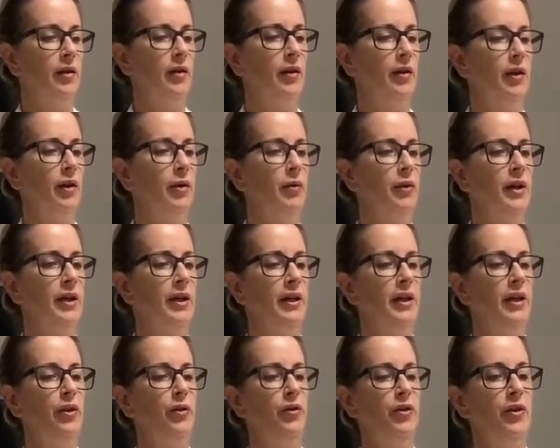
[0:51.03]
And we're not going
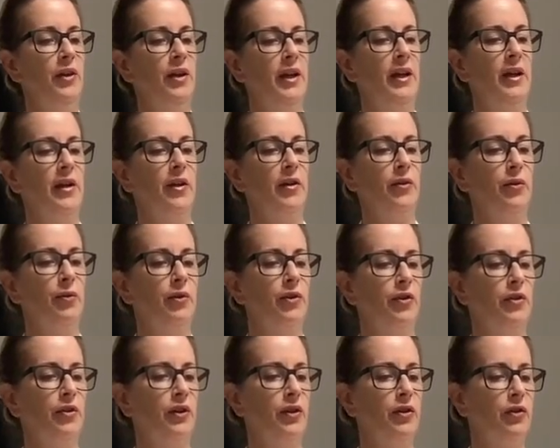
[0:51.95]
to use our nails, we're
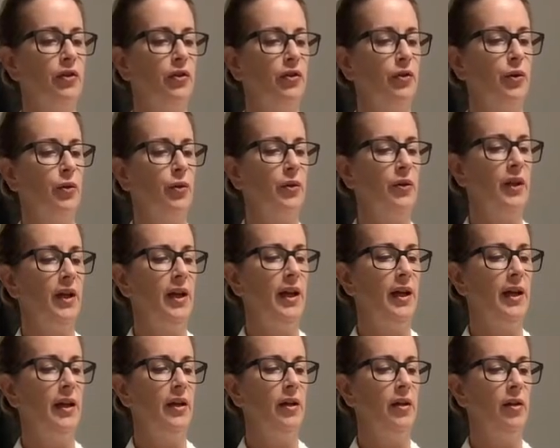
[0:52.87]
just going to stroke the head.